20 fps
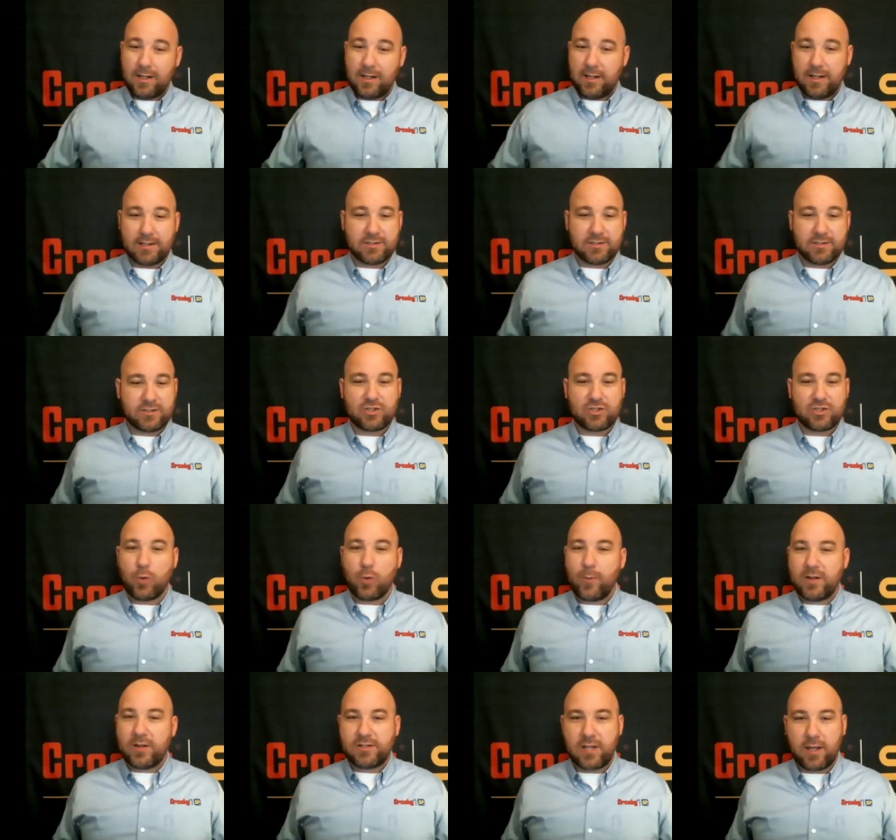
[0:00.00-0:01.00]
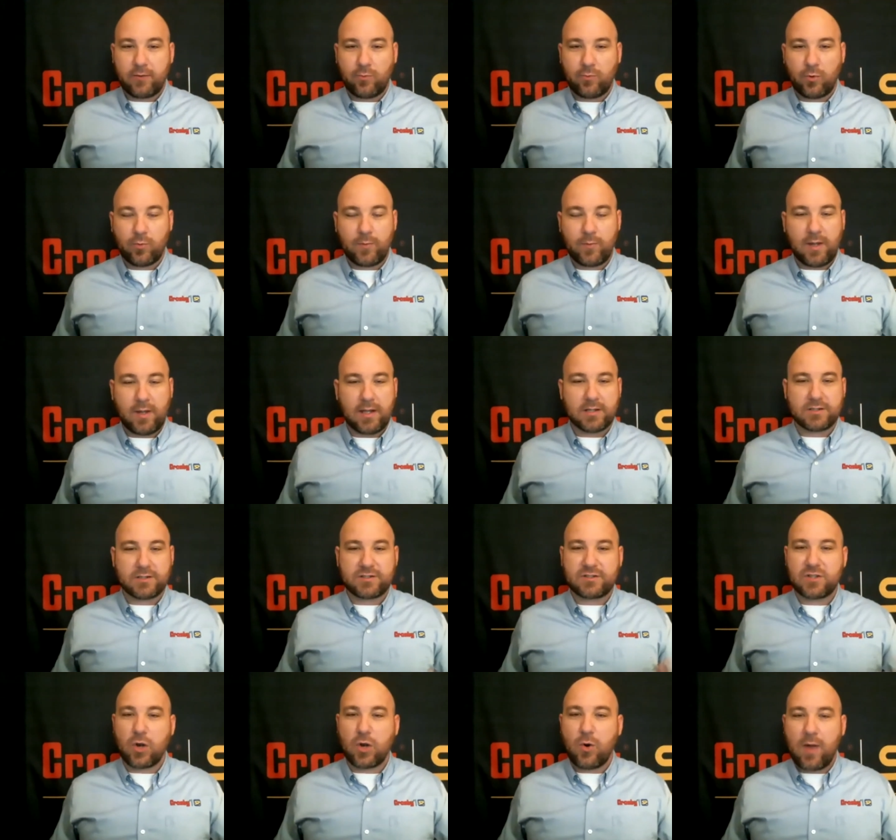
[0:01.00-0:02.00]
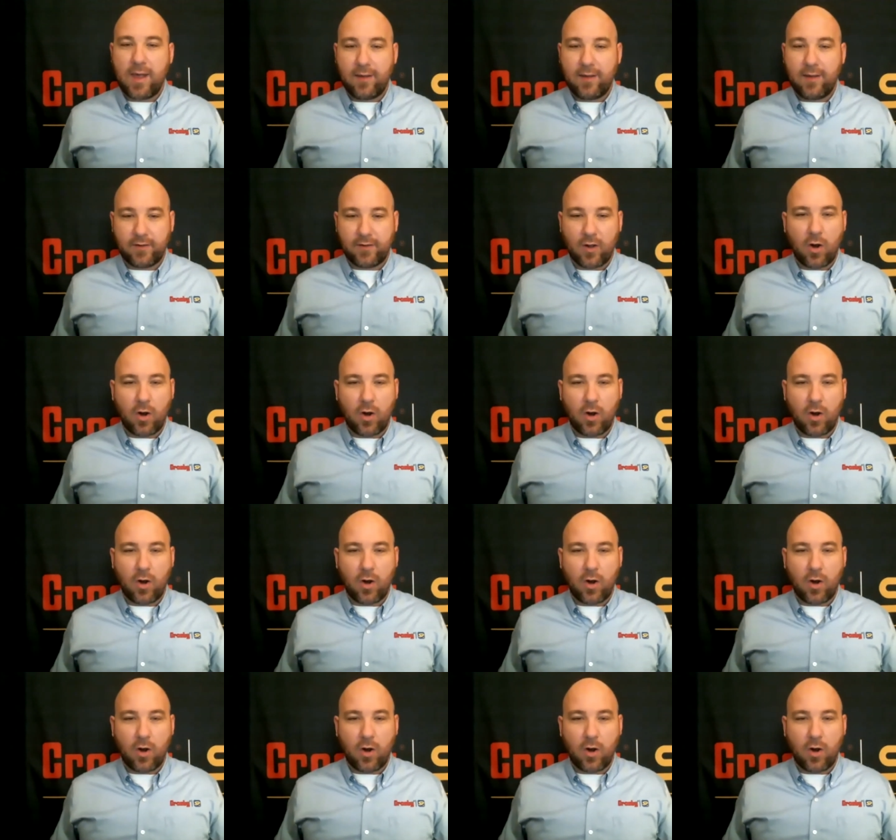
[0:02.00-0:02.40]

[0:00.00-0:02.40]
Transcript: it's so much headroom. It's so heavy.